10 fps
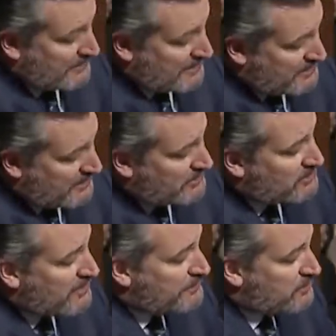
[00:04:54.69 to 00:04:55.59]
as I did in
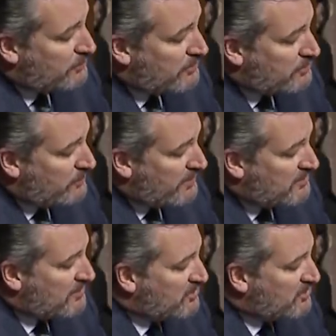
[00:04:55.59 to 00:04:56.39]
subsequent tweets,